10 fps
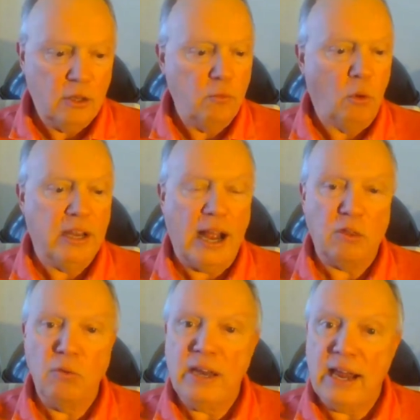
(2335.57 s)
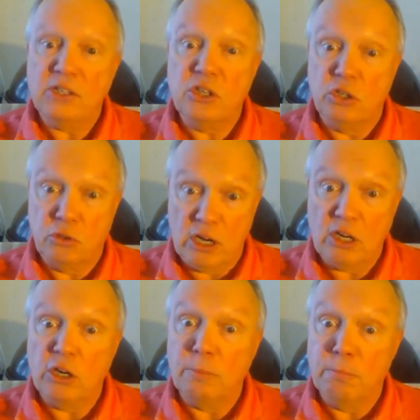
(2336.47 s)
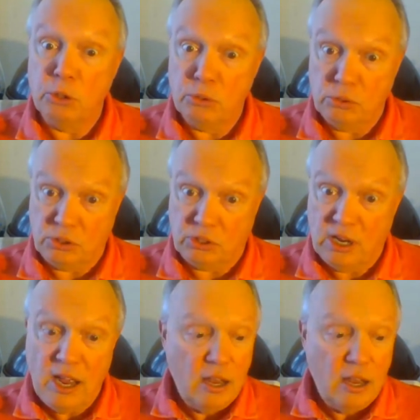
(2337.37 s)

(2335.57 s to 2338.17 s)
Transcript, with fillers: You've only got three days to drink your booze.